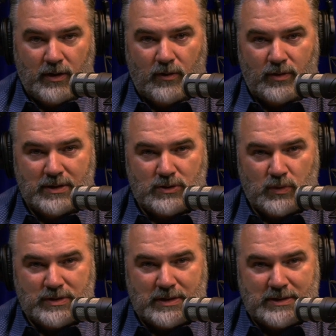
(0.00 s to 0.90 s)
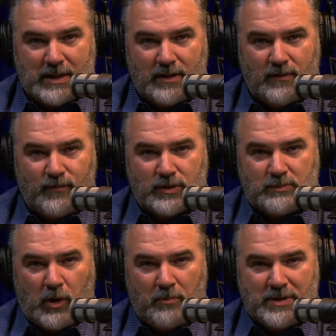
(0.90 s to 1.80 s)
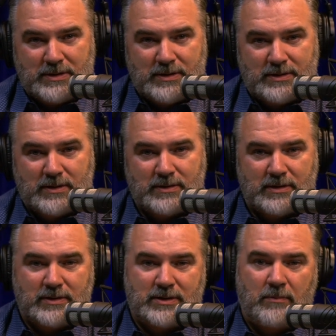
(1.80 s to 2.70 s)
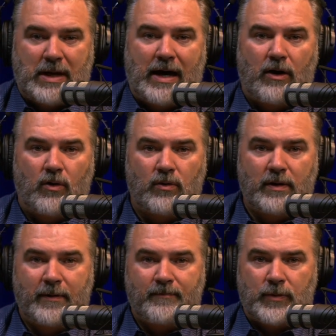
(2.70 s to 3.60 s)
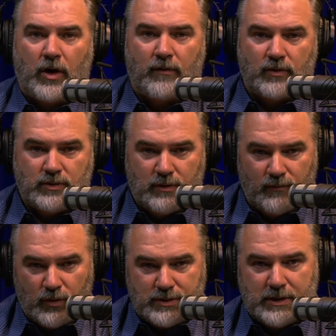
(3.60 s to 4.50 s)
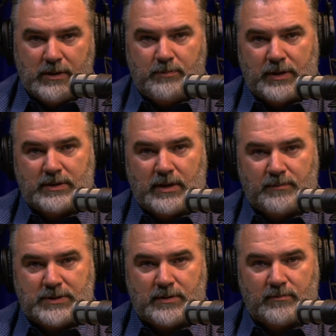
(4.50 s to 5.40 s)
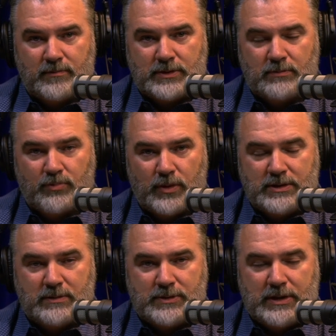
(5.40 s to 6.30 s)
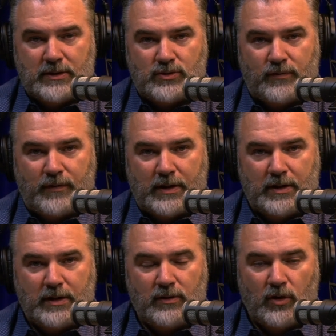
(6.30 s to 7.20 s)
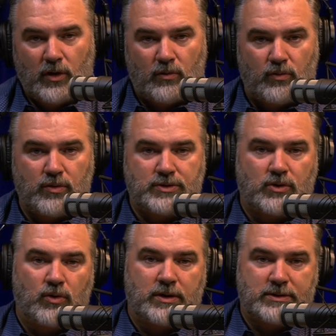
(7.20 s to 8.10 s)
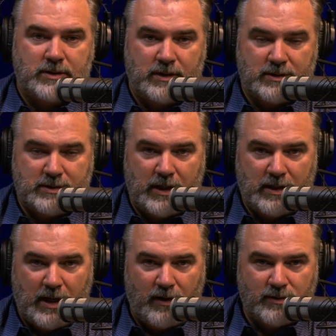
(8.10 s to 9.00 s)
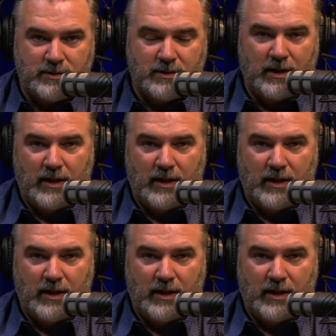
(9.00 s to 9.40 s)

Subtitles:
know, this was intended for small businesses, and somehow Harvard University picked up some pretty substantial funding. Ruth's Chris Steakhouse